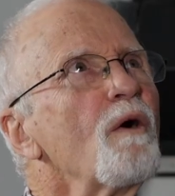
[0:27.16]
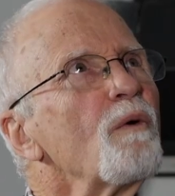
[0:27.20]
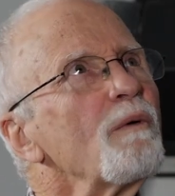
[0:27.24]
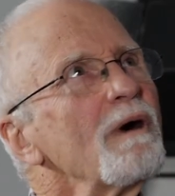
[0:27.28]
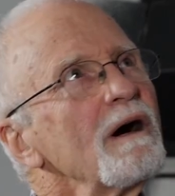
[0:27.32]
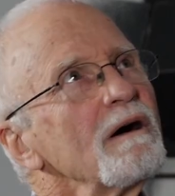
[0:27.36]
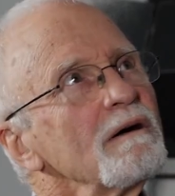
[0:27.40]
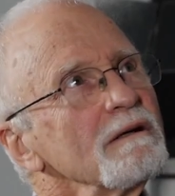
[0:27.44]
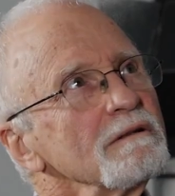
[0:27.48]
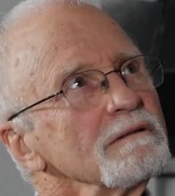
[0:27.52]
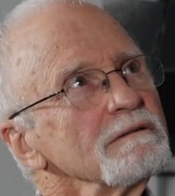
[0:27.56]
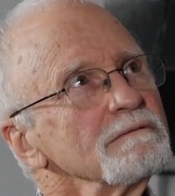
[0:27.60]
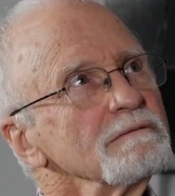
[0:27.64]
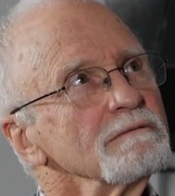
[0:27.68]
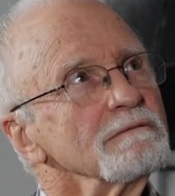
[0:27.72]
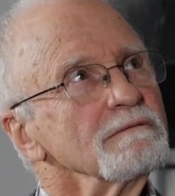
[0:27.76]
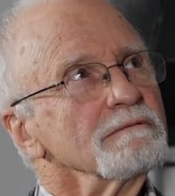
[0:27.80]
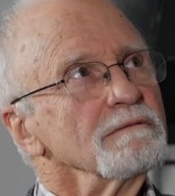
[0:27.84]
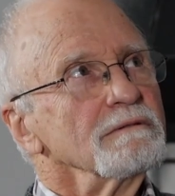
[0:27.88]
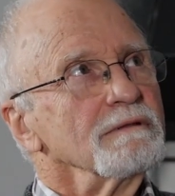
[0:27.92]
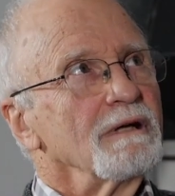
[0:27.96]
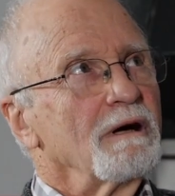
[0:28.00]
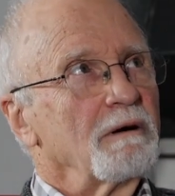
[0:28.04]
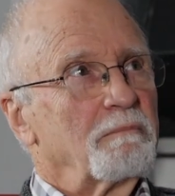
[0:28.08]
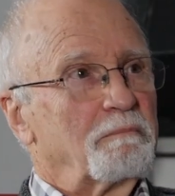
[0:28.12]
Well,
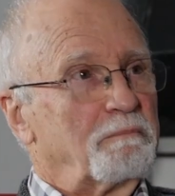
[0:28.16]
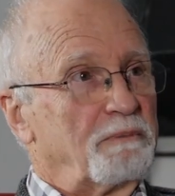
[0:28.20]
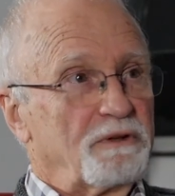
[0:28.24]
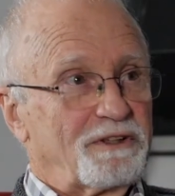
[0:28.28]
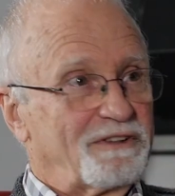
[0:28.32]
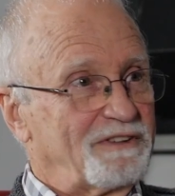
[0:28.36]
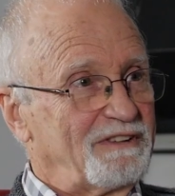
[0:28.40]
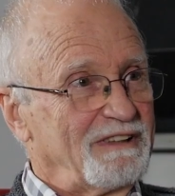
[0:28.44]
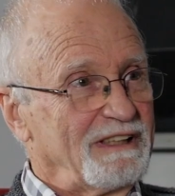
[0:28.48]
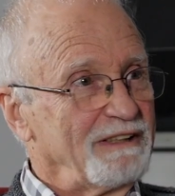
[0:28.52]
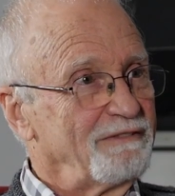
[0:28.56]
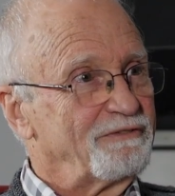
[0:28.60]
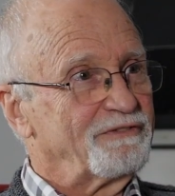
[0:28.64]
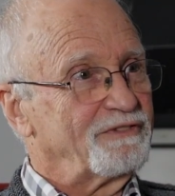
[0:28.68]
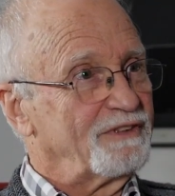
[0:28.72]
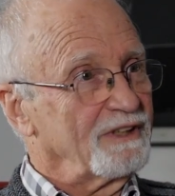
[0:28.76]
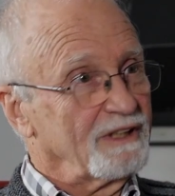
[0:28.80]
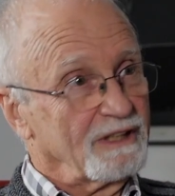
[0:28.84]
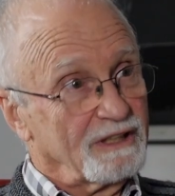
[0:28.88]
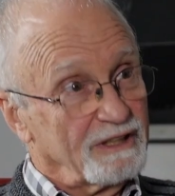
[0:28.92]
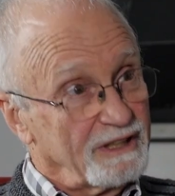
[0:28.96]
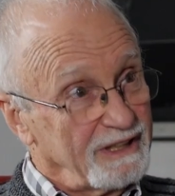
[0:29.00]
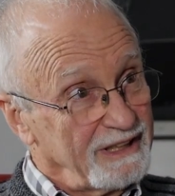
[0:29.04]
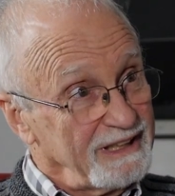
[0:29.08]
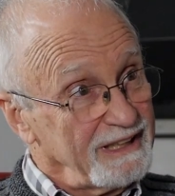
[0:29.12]
I perceived
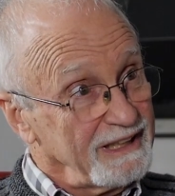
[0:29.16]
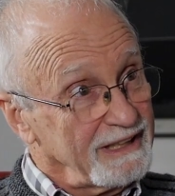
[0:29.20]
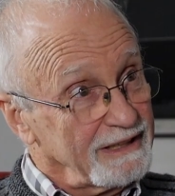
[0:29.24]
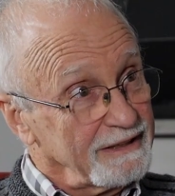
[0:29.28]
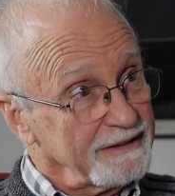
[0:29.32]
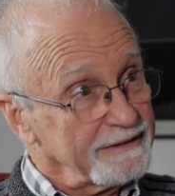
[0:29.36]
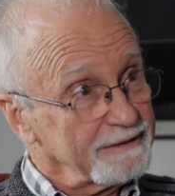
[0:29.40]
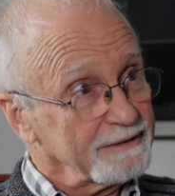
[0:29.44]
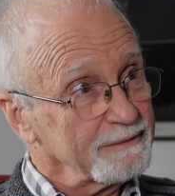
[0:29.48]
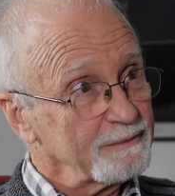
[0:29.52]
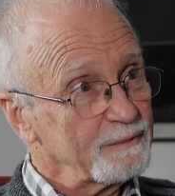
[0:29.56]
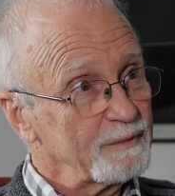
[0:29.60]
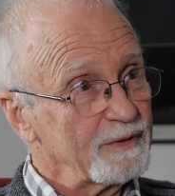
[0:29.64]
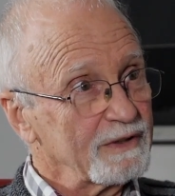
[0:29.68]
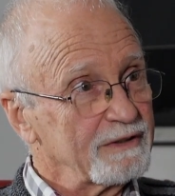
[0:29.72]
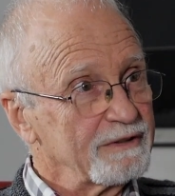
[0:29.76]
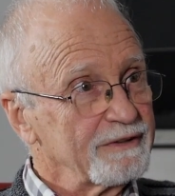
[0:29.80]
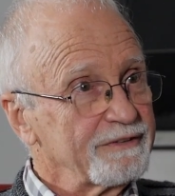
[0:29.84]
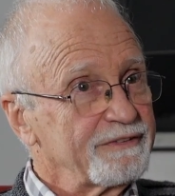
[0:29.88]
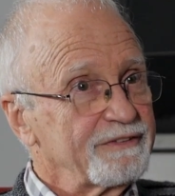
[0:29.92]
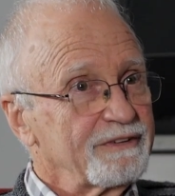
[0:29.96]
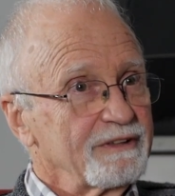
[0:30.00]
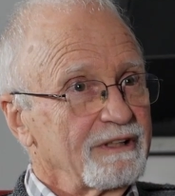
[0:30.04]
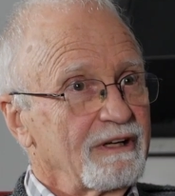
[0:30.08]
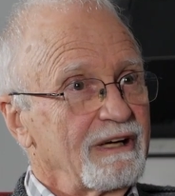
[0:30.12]
the need
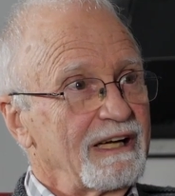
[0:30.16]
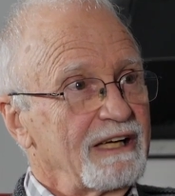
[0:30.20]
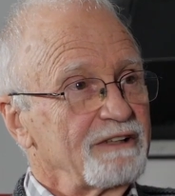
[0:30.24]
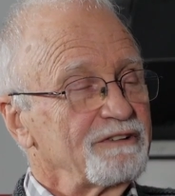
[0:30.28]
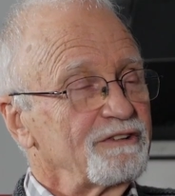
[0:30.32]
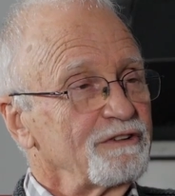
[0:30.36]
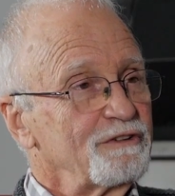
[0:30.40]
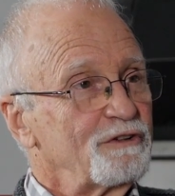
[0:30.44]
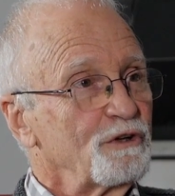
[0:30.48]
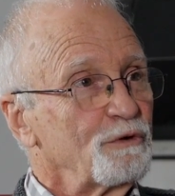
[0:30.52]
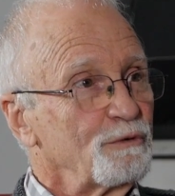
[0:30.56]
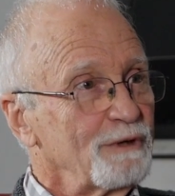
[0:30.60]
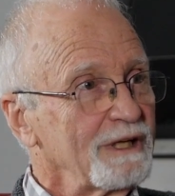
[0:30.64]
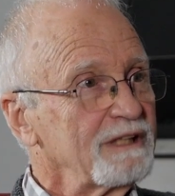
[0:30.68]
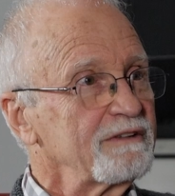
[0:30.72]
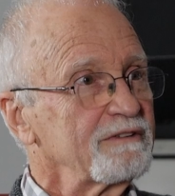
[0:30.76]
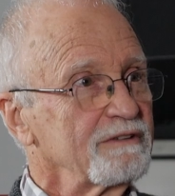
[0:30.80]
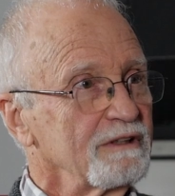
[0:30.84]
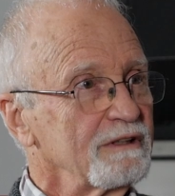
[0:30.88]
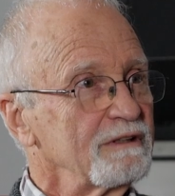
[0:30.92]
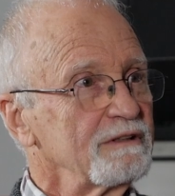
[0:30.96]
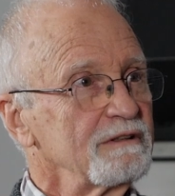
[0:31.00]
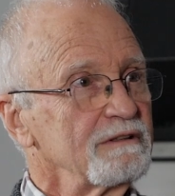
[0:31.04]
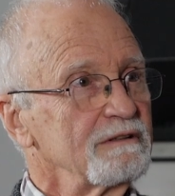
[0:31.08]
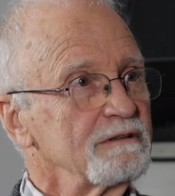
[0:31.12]
because, as a
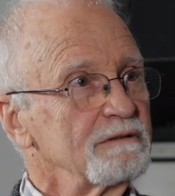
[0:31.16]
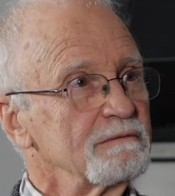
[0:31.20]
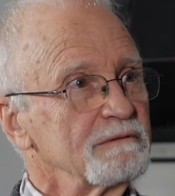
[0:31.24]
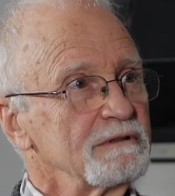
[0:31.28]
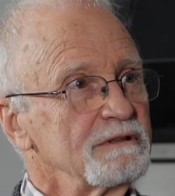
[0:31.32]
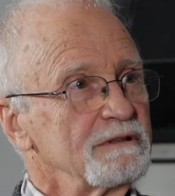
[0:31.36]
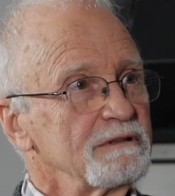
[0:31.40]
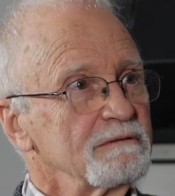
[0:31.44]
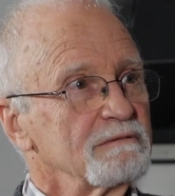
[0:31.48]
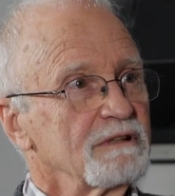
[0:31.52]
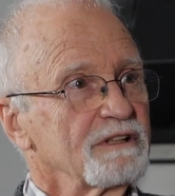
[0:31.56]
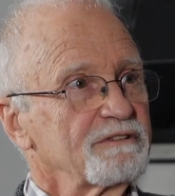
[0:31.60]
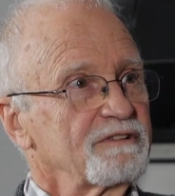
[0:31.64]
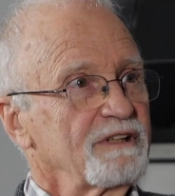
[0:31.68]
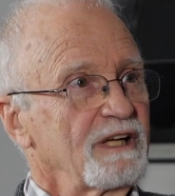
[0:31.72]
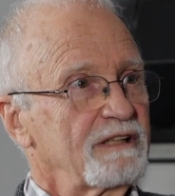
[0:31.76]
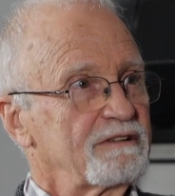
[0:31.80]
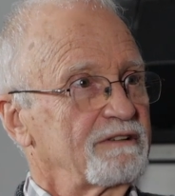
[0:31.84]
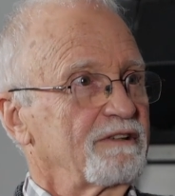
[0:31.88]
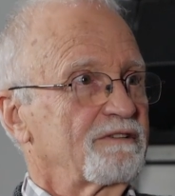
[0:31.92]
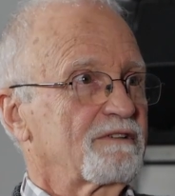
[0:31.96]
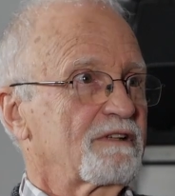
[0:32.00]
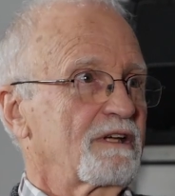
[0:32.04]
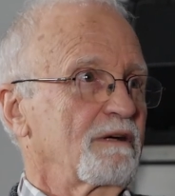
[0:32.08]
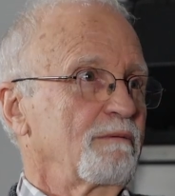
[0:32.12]
director, you watch
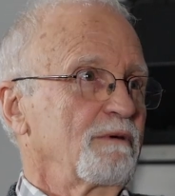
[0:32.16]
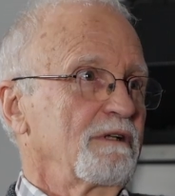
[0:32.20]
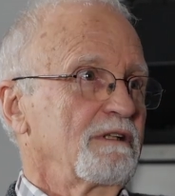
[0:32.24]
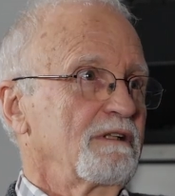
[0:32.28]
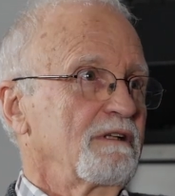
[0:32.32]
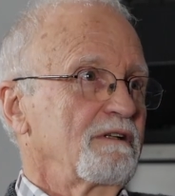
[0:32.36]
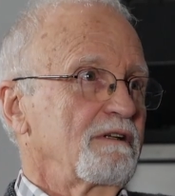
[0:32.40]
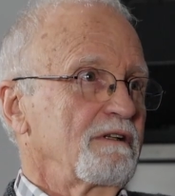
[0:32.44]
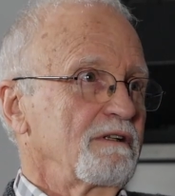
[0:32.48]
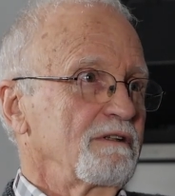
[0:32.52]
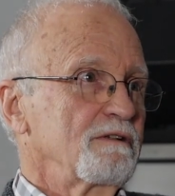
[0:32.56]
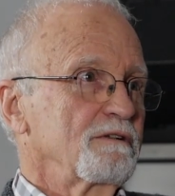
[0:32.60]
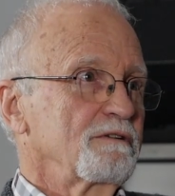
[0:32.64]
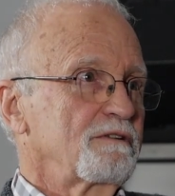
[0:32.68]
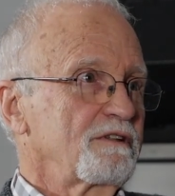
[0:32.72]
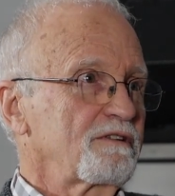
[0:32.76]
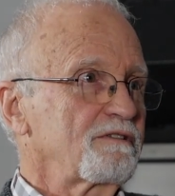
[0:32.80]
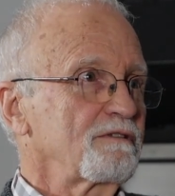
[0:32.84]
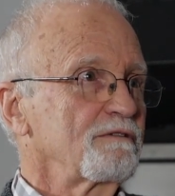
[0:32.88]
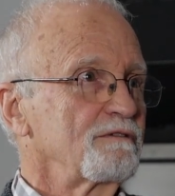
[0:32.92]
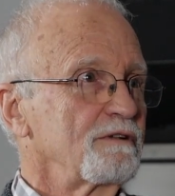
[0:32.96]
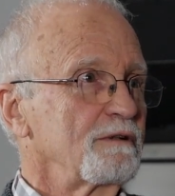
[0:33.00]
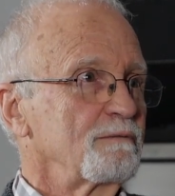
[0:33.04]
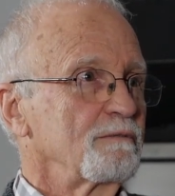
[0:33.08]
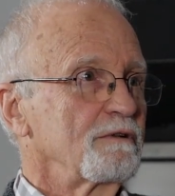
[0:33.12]
actors coming into the
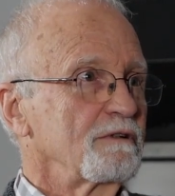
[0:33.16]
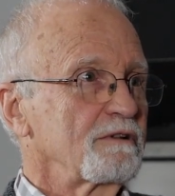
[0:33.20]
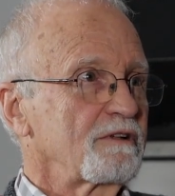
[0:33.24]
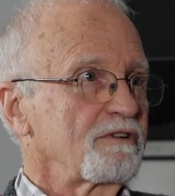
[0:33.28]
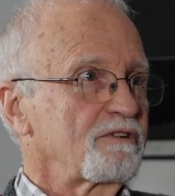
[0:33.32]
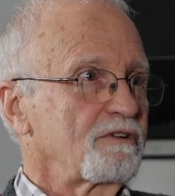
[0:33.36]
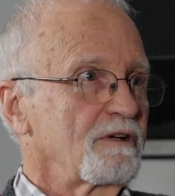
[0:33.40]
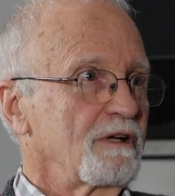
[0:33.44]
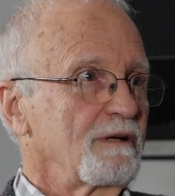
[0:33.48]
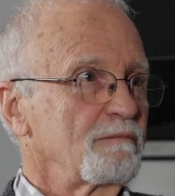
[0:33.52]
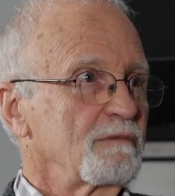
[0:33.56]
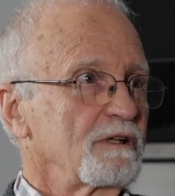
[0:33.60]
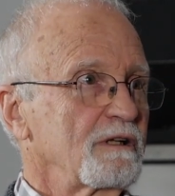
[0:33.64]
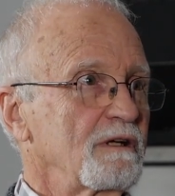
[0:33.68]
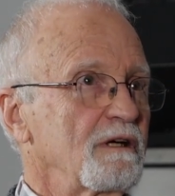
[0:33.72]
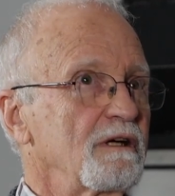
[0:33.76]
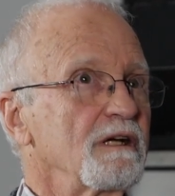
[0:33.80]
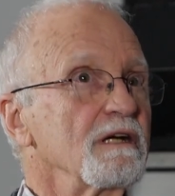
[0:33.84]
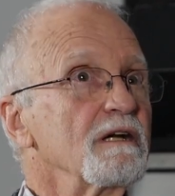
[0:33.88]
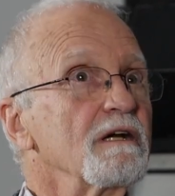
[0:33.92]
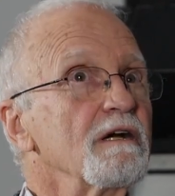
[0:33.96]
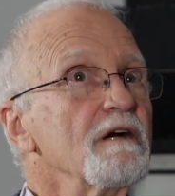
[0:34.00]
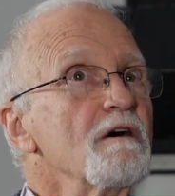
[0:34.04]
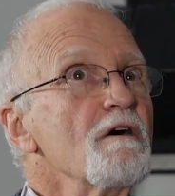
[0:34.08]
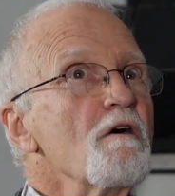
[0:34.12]
audition room all the time and
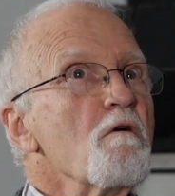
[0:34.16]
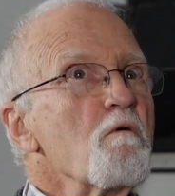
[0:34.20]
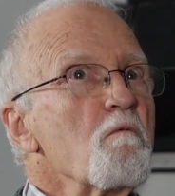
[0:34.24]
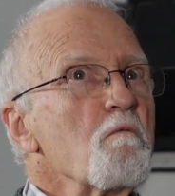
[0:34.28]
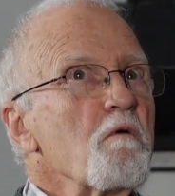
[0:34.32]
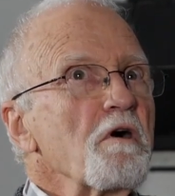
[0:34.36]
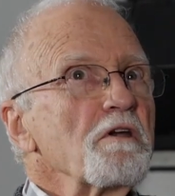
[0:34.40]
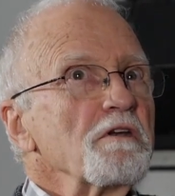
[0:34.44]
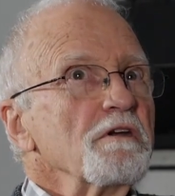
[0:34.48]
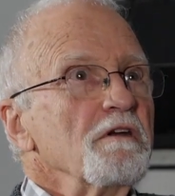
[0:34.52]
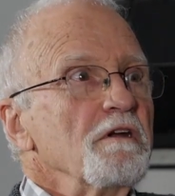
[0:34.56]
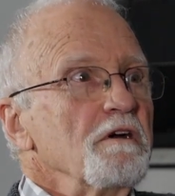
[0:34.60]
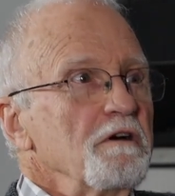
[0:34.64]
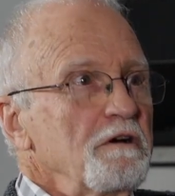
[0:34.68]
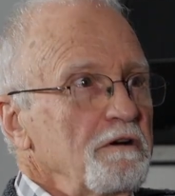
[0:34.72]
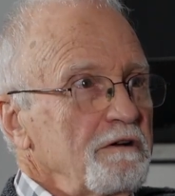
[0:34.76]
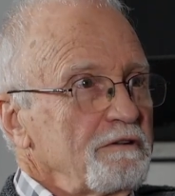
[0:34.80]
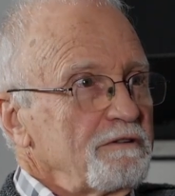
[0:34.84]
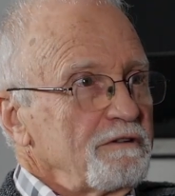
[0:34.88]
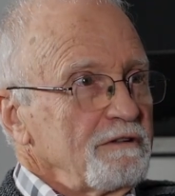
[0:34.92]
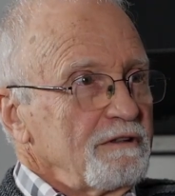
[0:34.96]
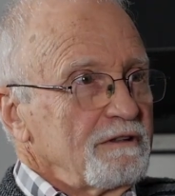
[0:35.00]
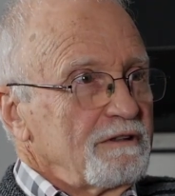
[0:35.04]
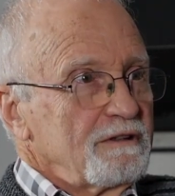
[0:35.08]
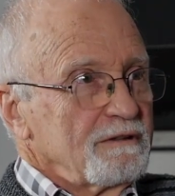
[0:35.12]
going, what on
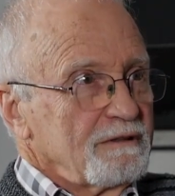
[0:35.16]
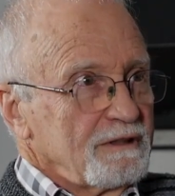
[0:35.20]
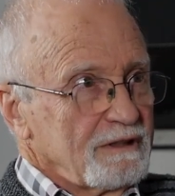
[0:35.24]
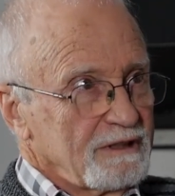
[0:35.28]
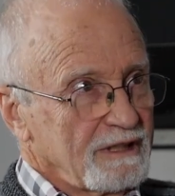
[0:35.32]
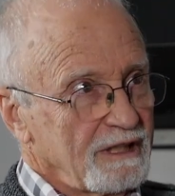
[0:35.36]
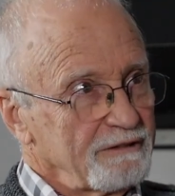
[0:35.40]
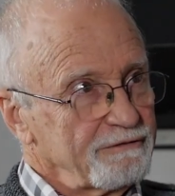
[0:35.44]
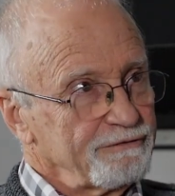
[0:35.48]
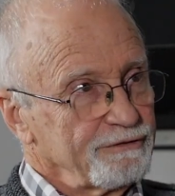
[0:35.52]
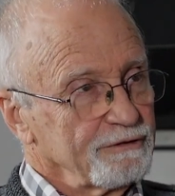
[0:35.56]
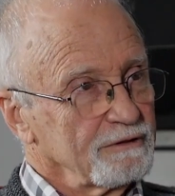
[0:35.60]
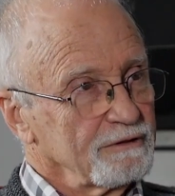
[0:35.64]
earth are you doing that